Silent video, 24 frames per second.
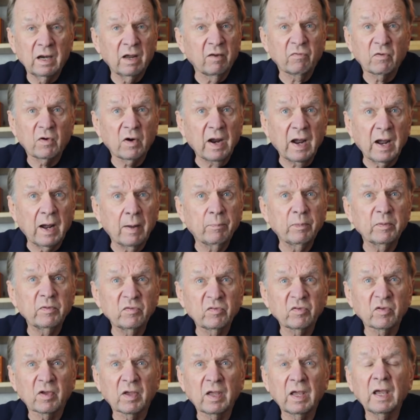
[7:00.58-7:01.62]
never
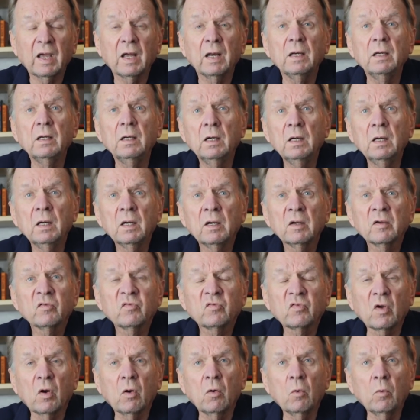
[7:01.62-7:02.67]
happens again.
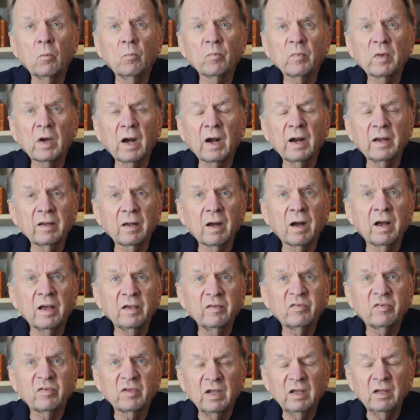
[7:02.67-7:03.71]
So I,
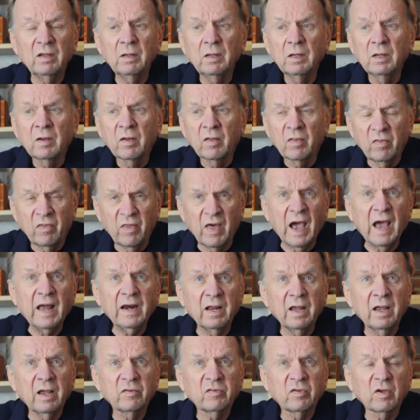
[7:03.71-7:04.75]
I see
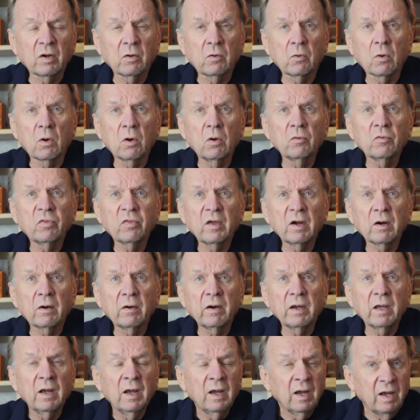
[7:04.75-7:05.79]
that as a growth
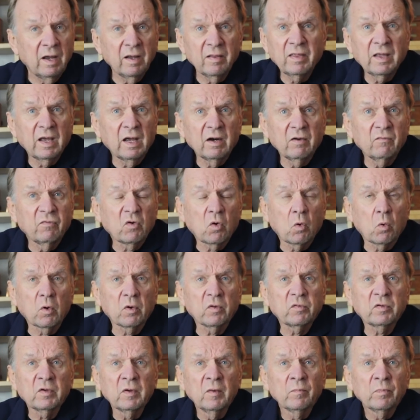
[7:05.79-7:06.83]
area. And then, of
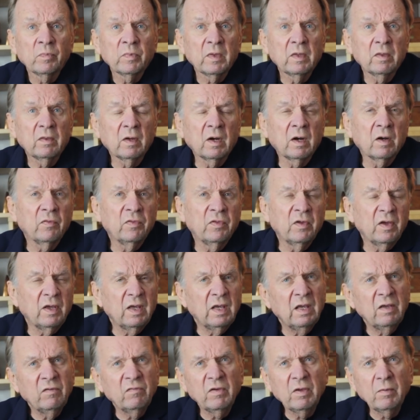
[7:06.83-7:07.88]
course, the, the
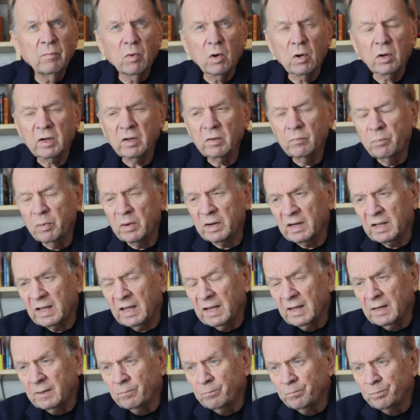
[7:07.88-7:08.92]
EV market. But
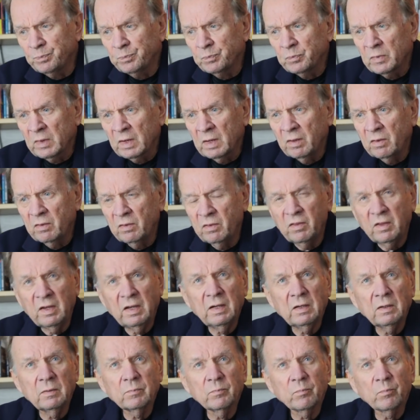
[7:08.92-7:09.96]
again,
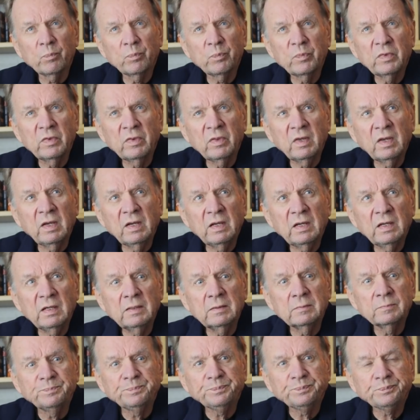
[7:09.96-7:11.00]
the,
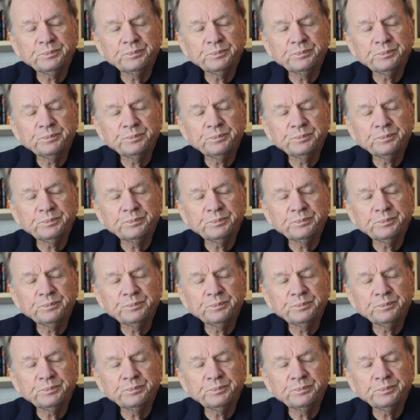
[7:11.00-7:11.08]
the